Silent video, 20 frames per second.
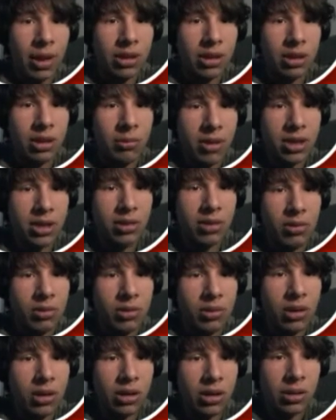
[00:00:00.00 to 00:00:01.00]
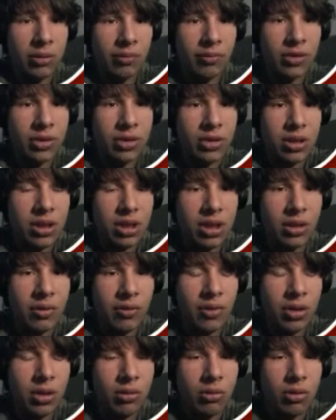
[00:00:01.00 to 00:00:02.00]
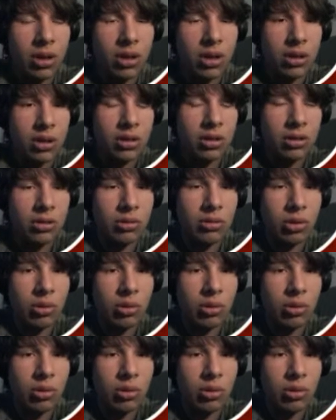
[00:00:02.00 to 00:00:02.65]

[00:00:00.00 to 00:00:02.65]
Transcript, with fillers: Okay, well, let me go back to the menu. Um, let's see.